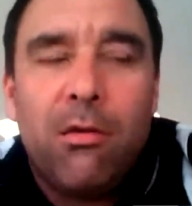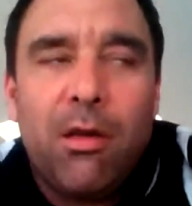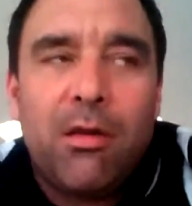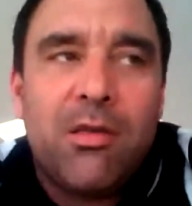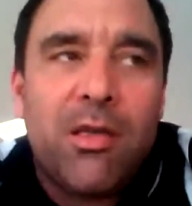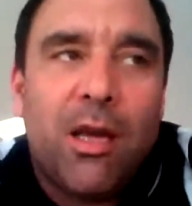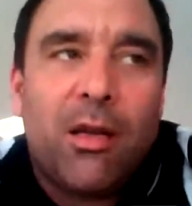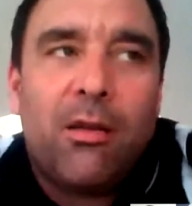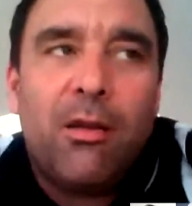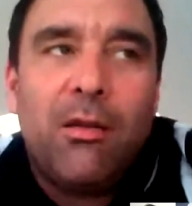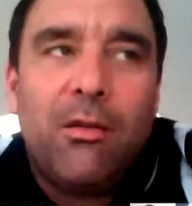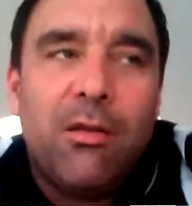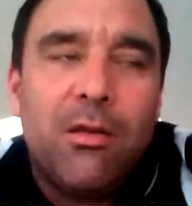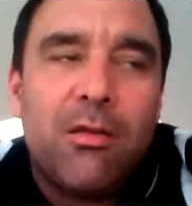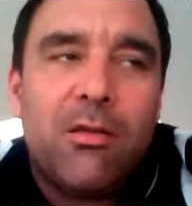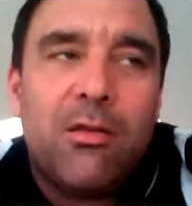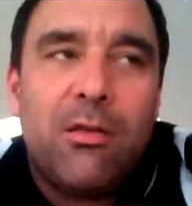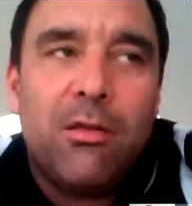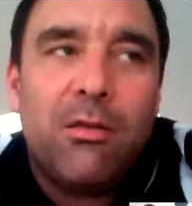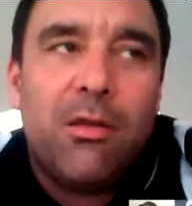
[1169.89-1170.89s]
Exactly in
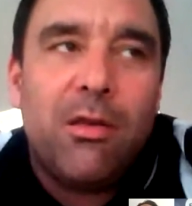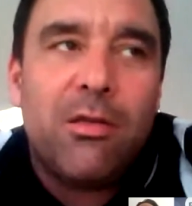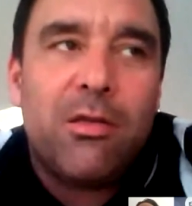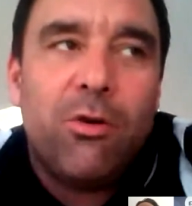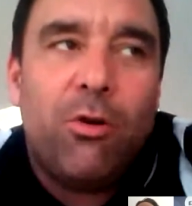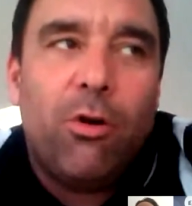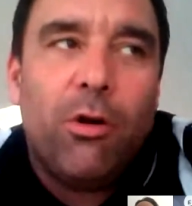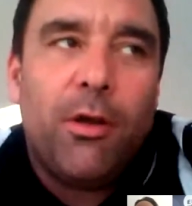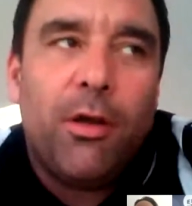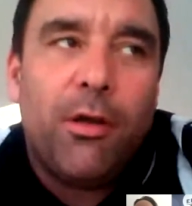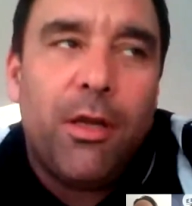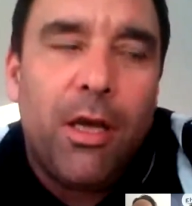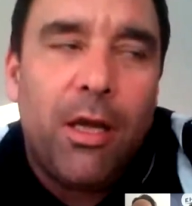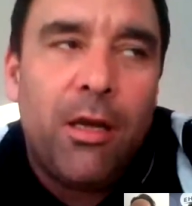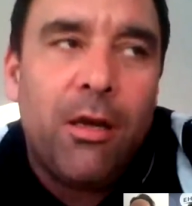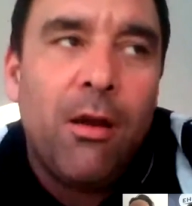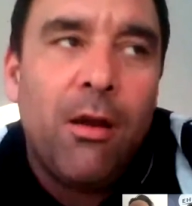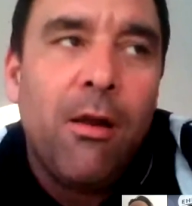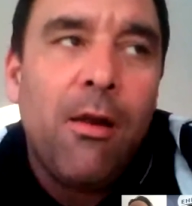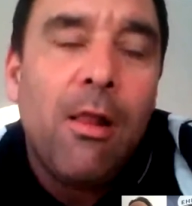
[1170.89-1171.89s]
this order
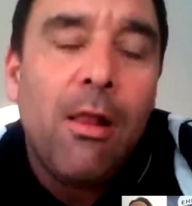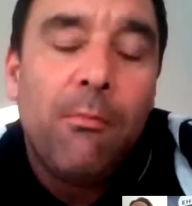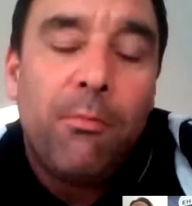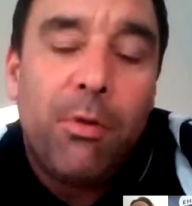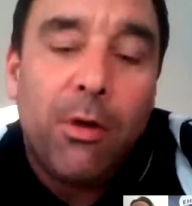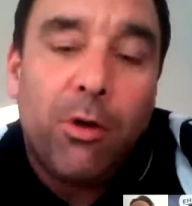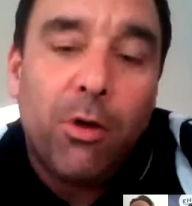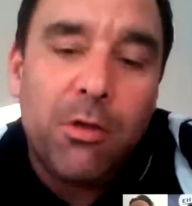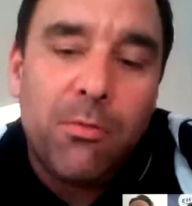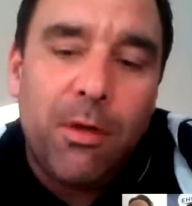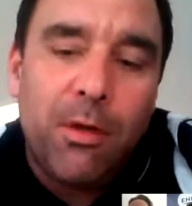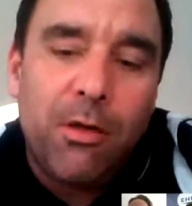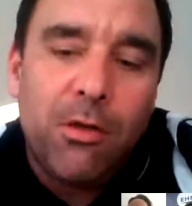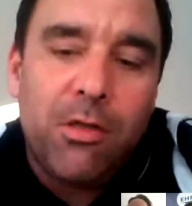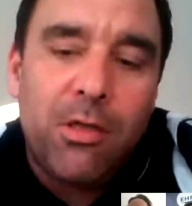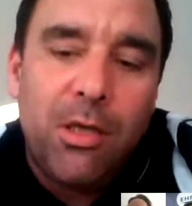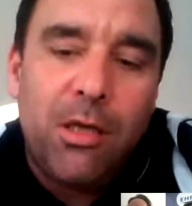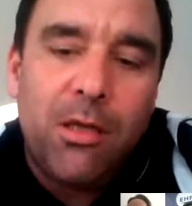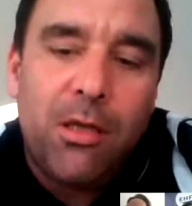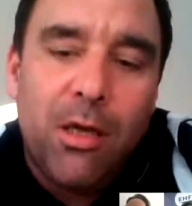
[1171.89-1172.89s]
then, because when you
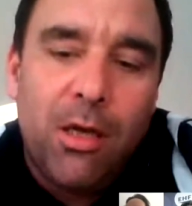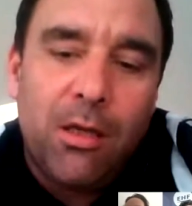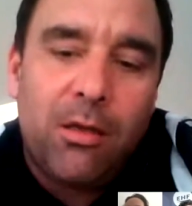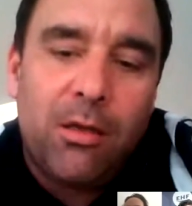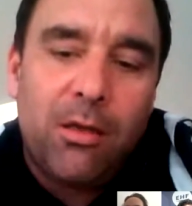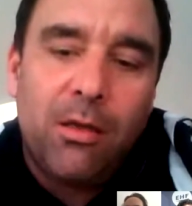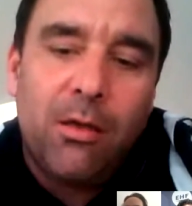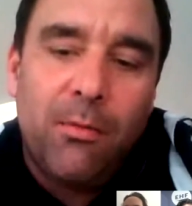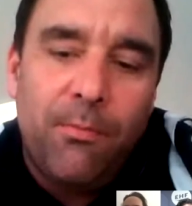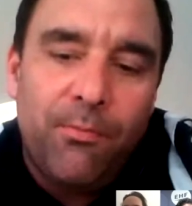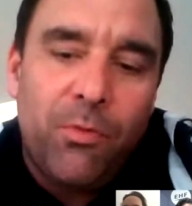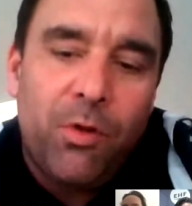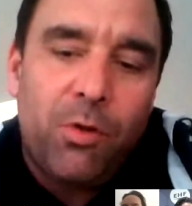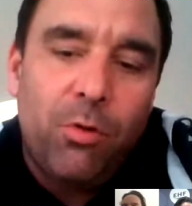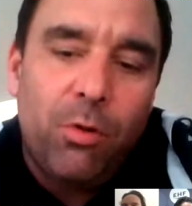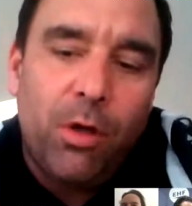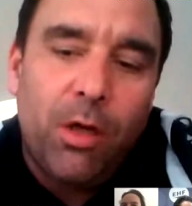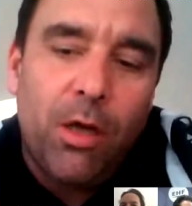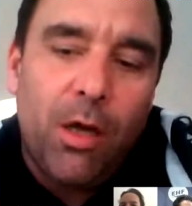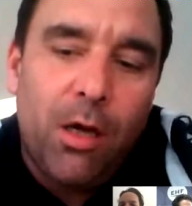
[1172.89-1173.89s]
see that
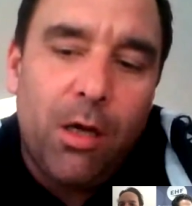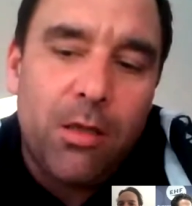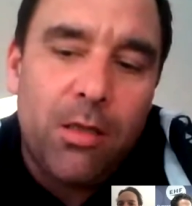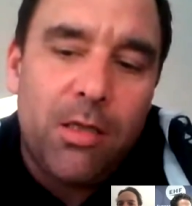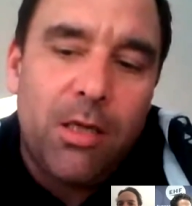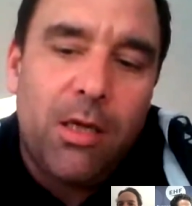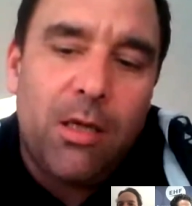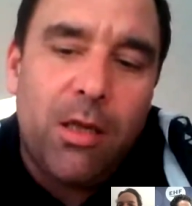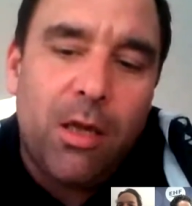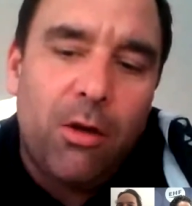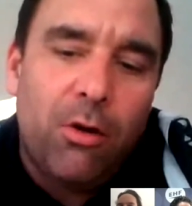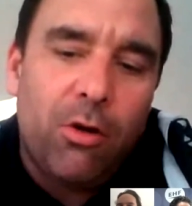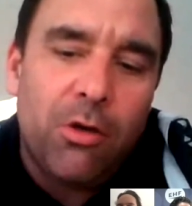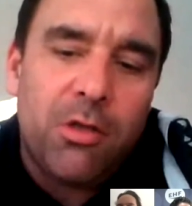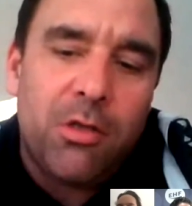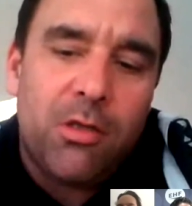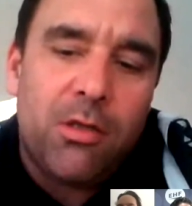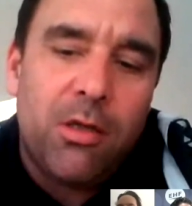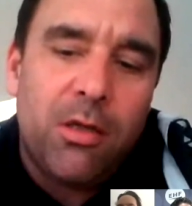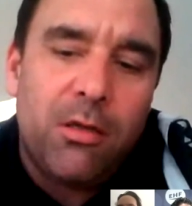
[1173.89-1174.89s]
Thüringer HC, they
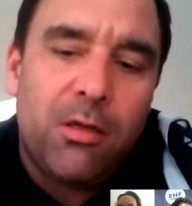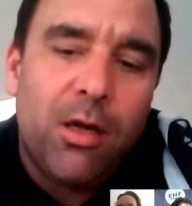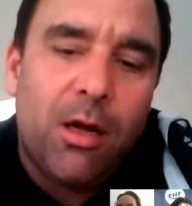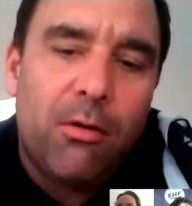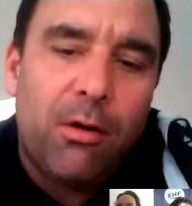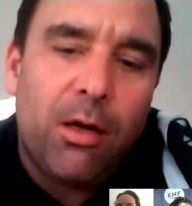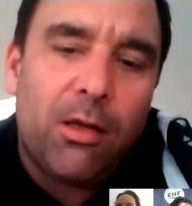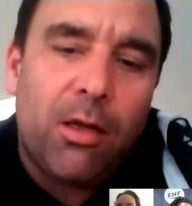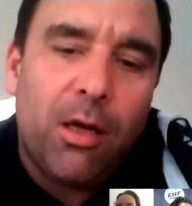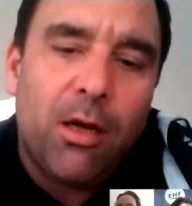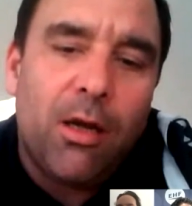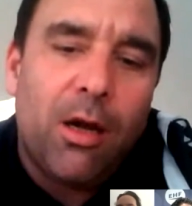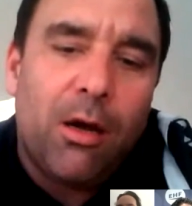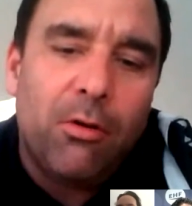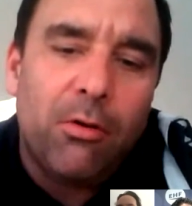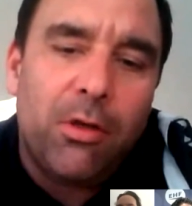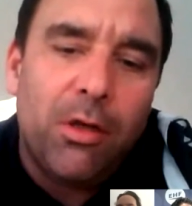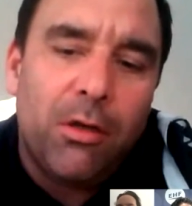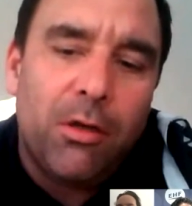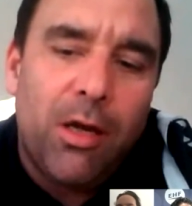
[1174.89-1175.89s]
lost the direct
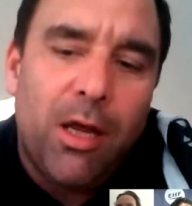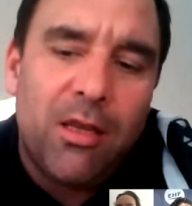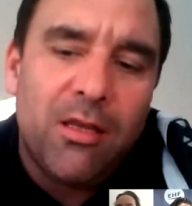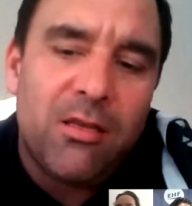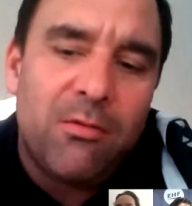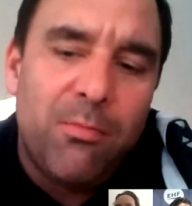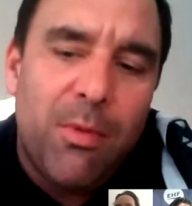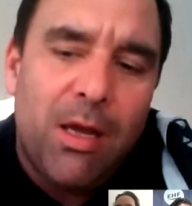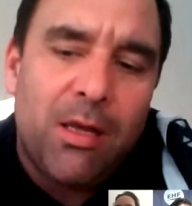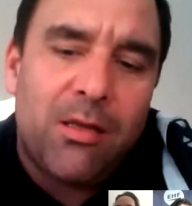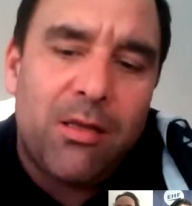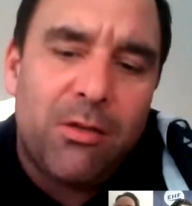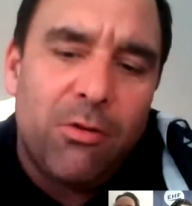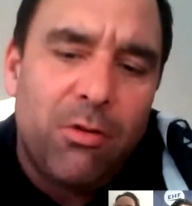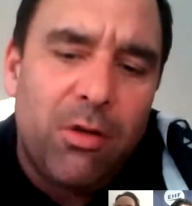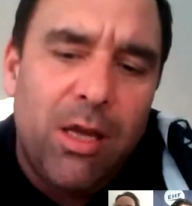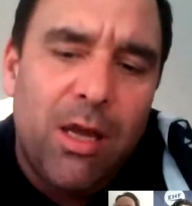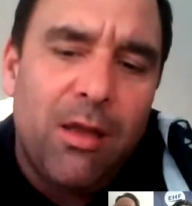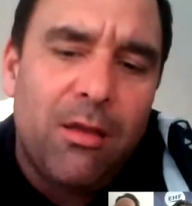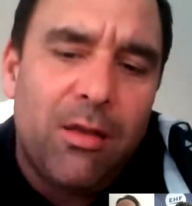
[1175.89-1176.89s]
encounter against Metz, so
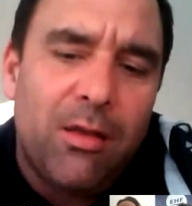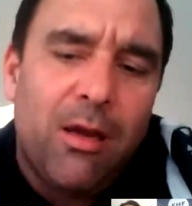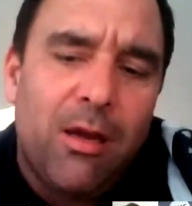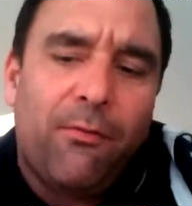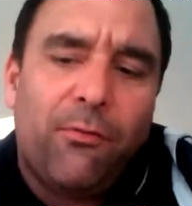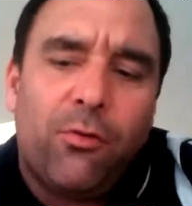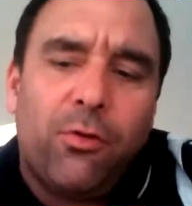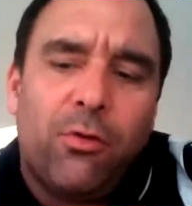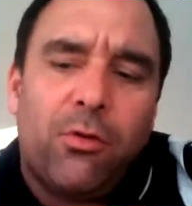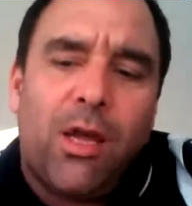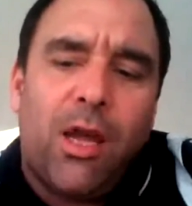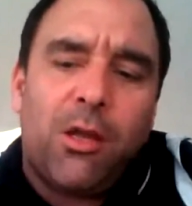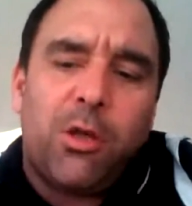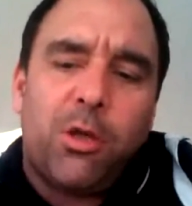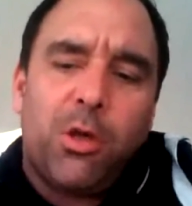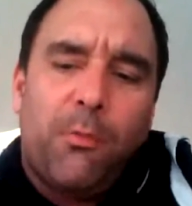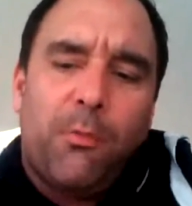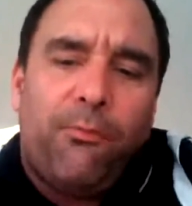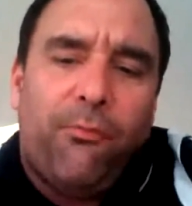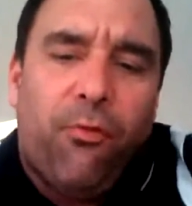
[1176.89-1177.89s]
in the end they have to
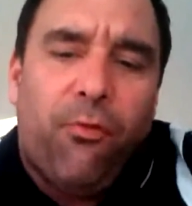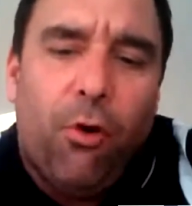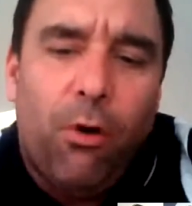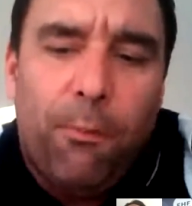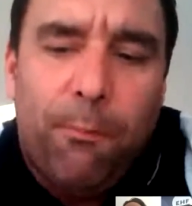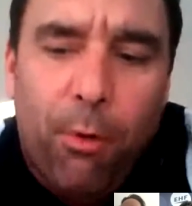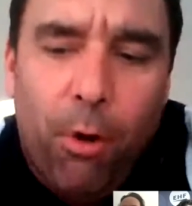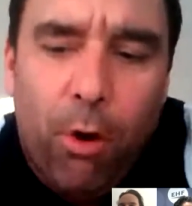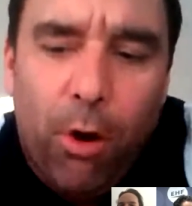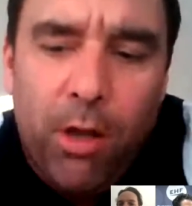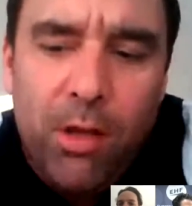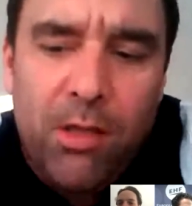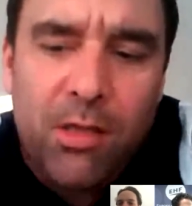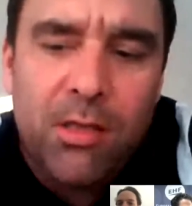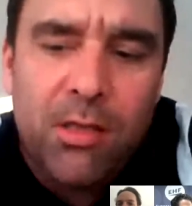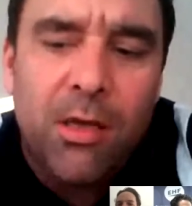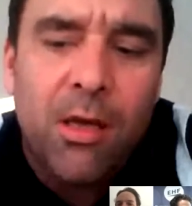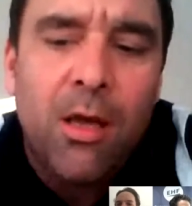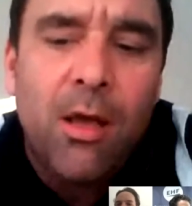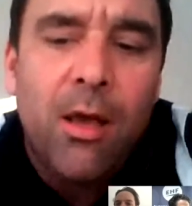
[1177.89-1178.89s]
catch up 4
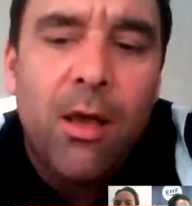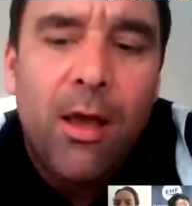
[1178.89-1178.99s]
points.